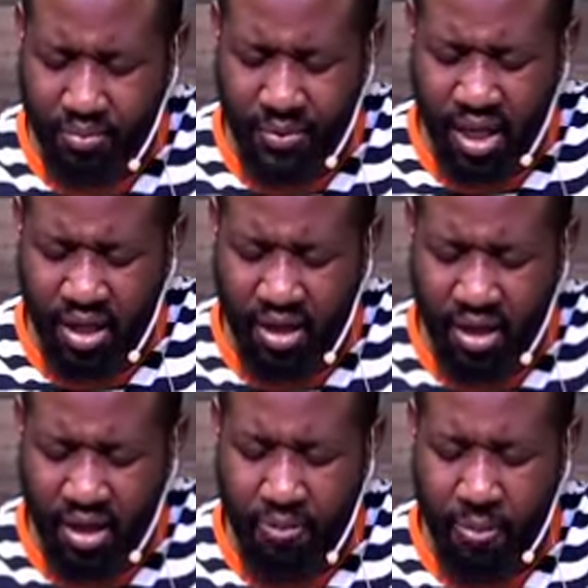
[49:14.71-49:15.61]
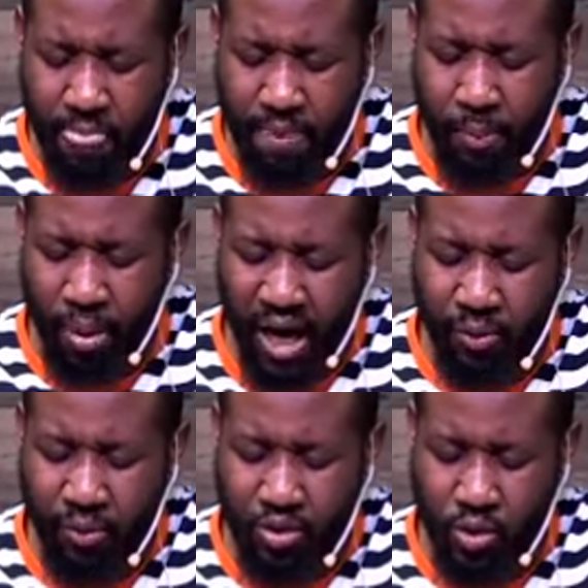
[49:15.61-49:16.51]
God, abide
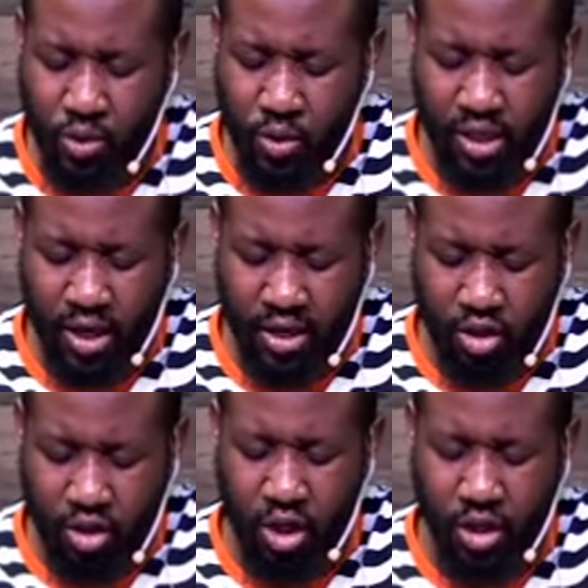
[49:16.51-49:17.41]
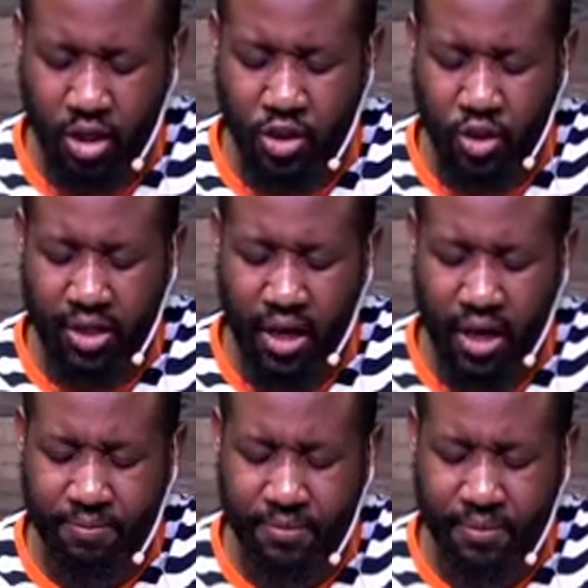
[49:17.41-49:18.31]
with us, O Lord God, as a country, God.